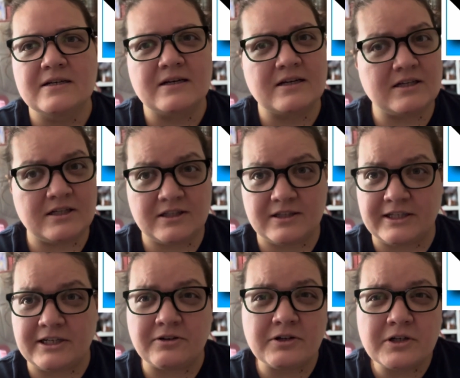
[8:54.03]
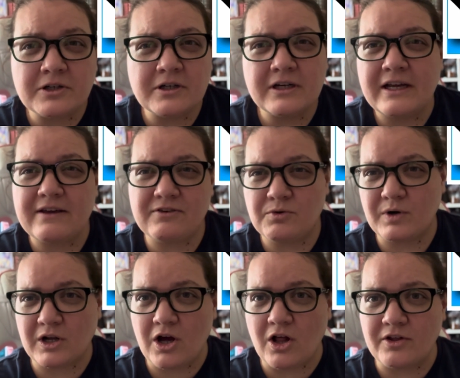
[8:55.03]
clearer, if you want
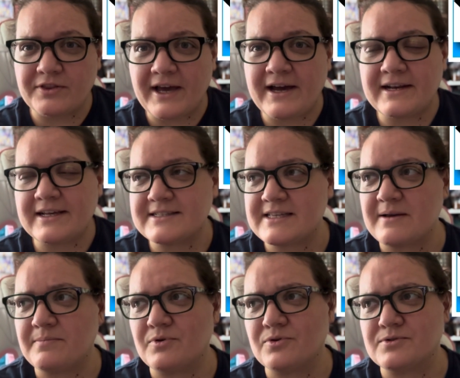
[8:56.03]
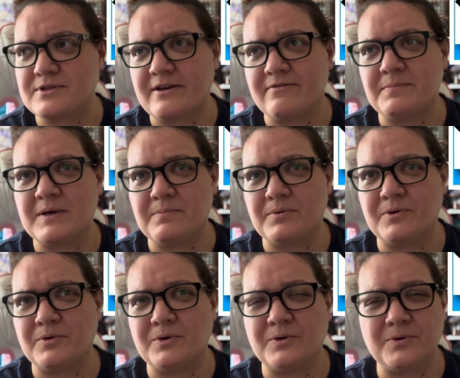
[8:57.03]
to call it that, examples of
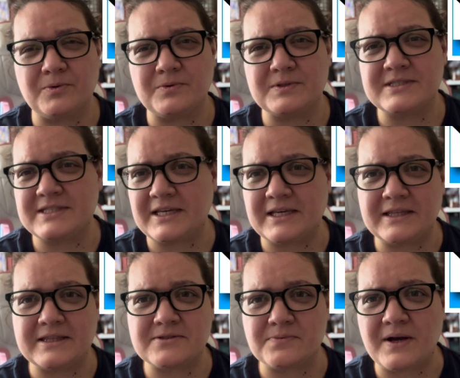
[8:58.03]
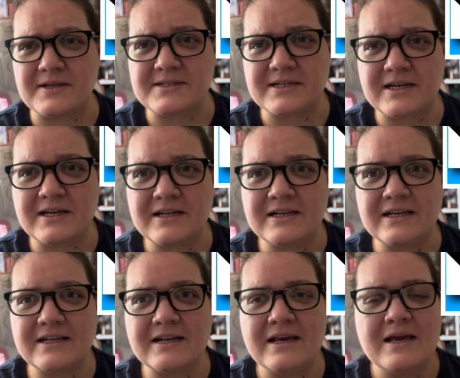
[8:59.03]
people who see the swastika in
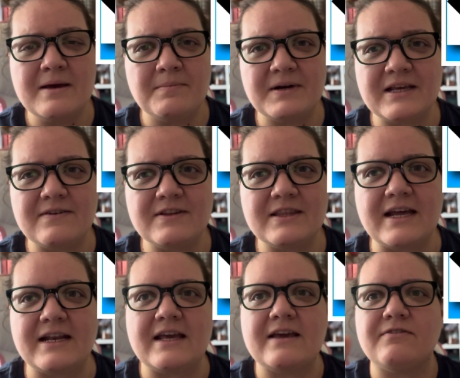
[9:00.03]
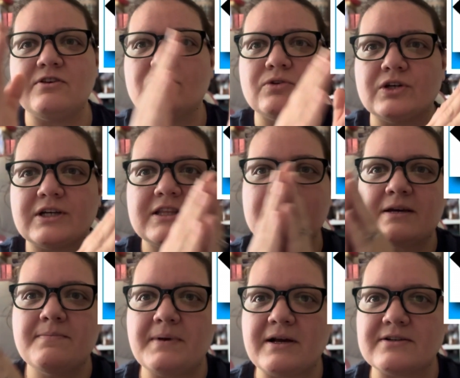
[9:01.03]
it. But even then, if you look at the
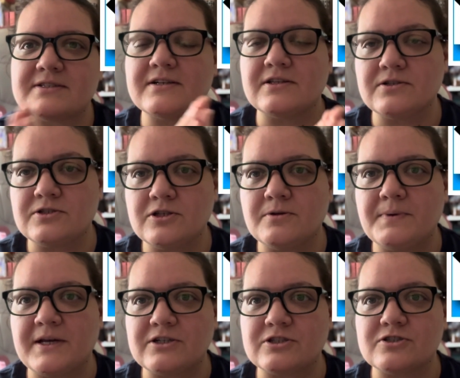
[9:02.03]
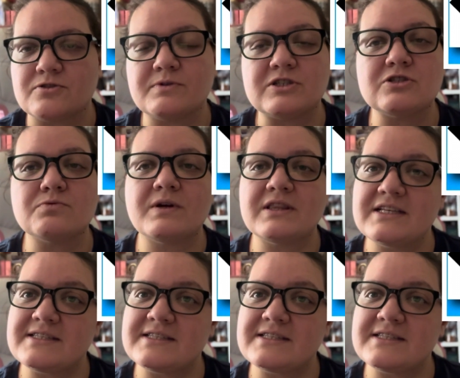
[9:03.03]
comparison of the two pictures, which is what this